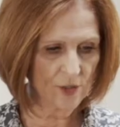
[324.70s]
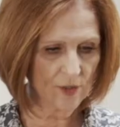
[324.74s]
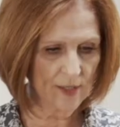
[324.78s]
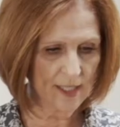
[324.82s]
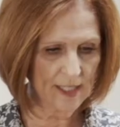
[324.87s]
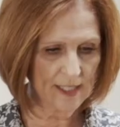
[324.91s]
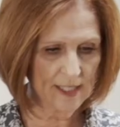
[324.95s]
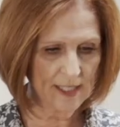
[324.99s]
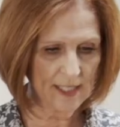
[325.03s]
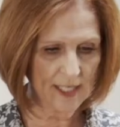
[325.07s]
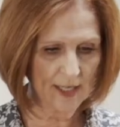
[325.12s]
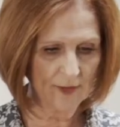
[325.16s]
you
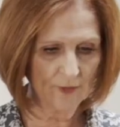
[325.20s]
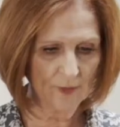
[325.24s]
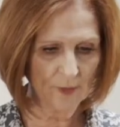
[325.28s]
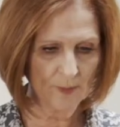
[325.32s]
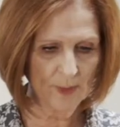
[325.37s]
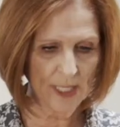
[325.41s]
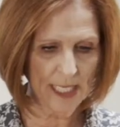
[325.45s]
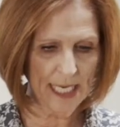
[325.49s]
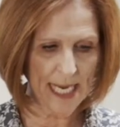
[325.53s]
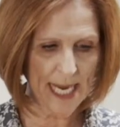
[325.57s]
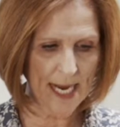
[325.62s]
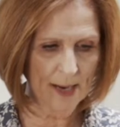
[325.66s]
can see
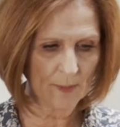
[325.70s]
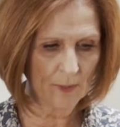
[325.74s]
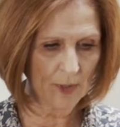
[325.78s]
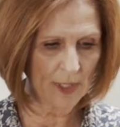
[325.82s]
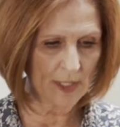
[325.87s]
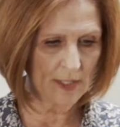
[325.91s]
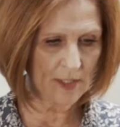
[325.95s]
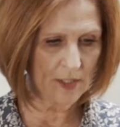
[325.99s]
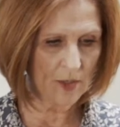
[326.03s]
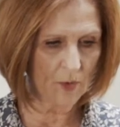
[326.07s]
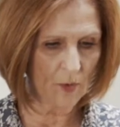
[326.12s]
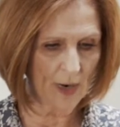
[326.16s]
from the
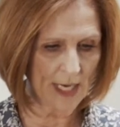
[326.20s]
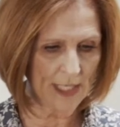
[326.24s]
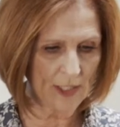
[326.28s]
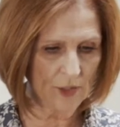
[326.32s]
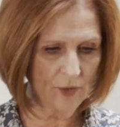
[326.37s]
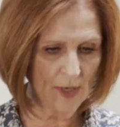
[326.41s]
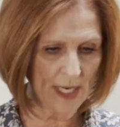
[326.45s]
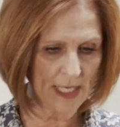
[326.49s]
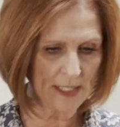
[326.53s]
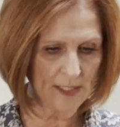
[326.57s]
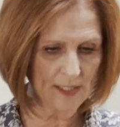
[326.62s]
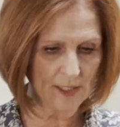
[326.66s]
camera, it's quite
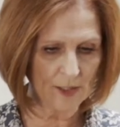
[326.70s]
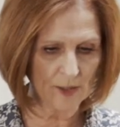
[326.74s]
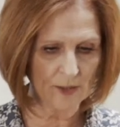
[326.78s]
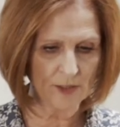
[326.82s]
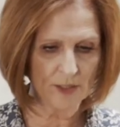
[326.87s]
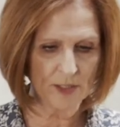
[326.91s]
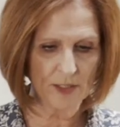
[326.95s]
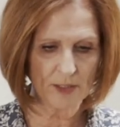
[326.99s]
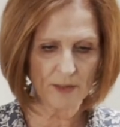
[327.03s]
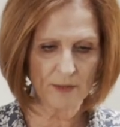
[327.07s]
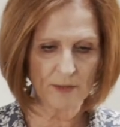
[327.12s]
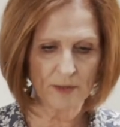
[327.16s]

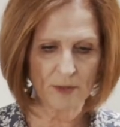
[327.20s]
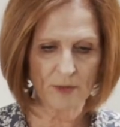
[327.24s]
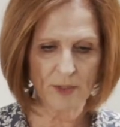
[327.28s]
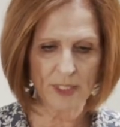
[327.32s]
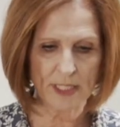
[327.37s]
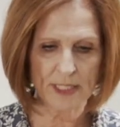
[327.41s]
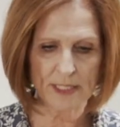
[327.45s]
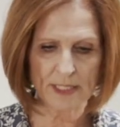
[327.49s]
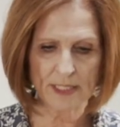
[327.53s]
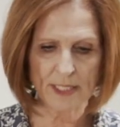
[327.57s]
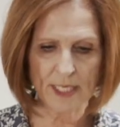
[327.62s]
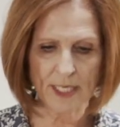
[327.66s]
translucent. You
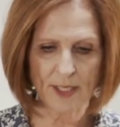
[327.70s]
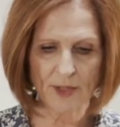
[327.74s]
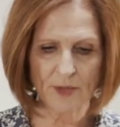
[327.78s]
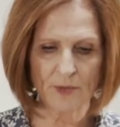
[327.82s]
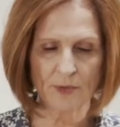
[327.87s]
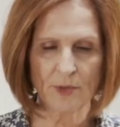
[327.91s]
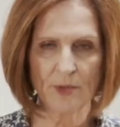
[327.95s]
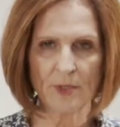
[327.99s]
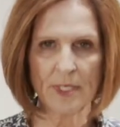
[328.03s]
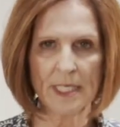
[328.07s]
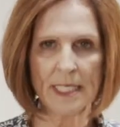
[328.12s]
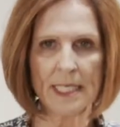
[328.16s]
can see
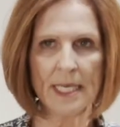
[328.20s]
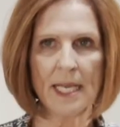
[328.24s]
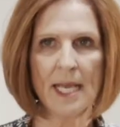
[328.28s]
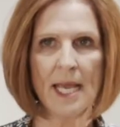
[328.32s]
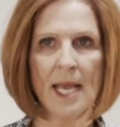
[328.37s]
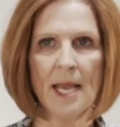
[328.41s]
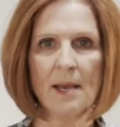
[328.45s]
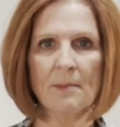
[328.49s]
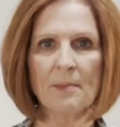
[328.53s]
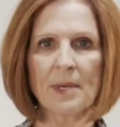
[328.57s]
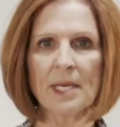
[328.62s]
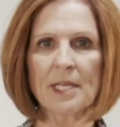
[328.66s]
through it,
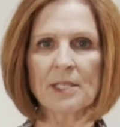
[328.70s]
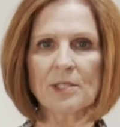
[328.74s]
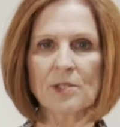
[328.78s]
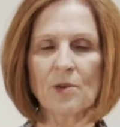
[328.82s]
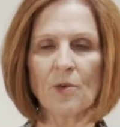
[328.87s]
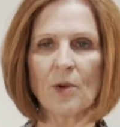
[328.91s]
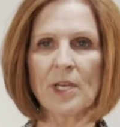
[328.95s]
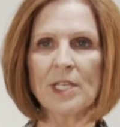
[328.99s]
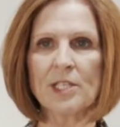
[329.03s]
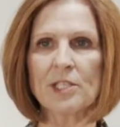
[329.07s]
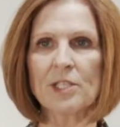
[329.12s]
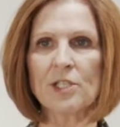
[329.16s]
but it's
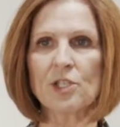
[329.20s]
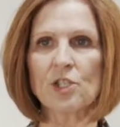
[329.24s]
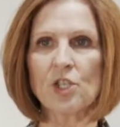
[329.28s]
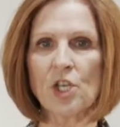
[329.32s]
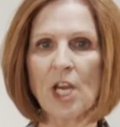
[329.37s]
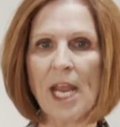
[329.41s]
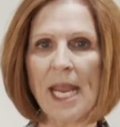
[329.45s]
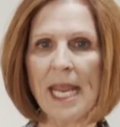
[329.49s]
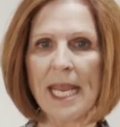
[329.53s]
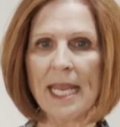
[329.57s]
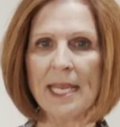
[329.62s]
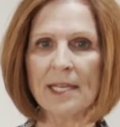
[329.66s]
going to
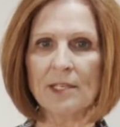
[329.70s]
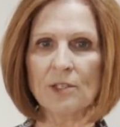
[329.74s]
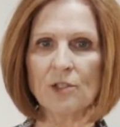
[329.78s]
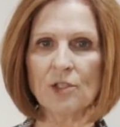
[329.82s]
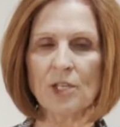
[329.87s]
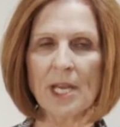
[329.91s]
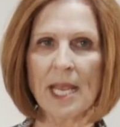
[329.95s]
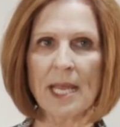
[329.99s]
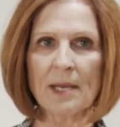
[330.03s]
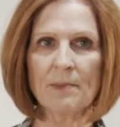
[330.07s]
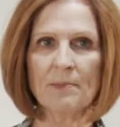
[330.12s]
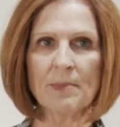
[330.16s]

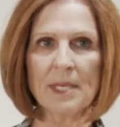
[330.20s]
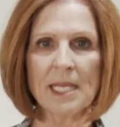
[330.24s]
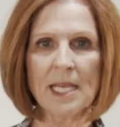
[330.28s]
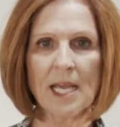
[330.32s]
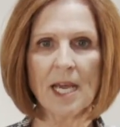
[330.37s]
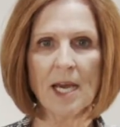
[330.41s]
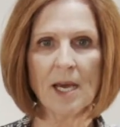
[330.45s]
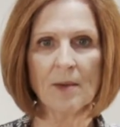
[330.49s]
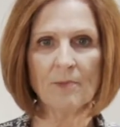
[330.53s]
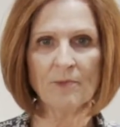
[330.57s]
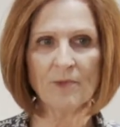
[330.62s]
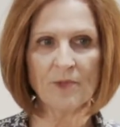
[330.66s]
change and
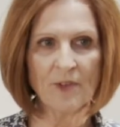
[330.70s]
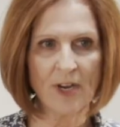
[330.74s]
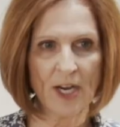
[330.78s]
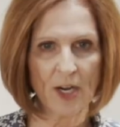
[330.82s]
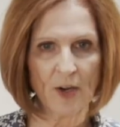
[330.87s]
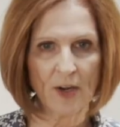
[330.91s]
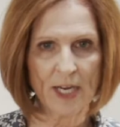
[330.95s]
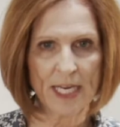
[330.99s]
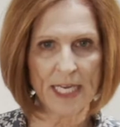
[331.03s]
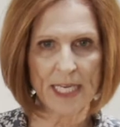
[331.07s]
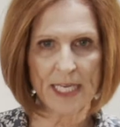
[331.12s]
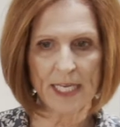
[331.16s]
become
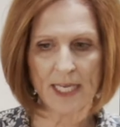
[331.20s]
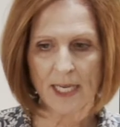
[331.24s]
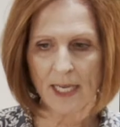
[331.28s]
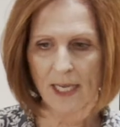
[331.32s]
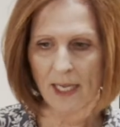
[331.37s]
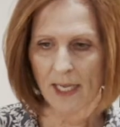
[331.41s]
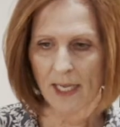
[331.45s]
very